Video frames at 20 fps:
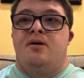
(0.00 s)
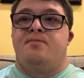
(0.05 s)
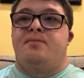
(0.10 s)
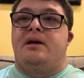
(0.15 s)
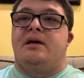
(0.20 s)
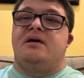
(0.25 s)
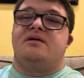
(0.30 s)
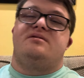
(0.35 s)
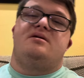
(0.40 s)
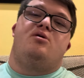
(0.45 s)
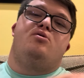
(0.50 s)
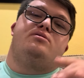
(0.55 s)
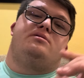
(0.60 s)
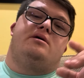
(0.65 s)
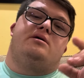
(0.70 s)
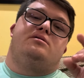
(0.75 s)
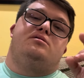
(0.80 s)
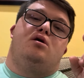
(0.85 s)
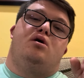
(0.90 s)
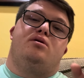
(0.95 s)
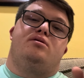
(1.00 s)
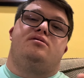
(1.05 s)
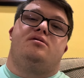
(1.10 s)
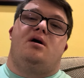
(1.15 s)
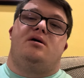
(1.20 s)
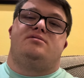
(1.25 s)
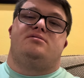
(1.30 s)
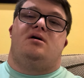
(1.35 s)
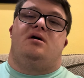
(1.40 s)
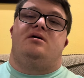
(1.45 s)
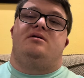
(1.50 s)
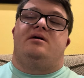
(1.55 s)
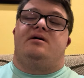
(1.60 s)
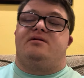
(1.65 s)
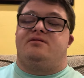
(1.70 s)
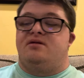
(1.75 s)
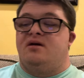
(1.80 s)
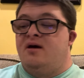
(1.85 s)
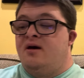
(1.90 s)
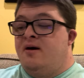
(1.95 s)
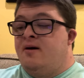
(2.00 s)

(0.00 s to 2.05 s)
because I will see those thoughts on it.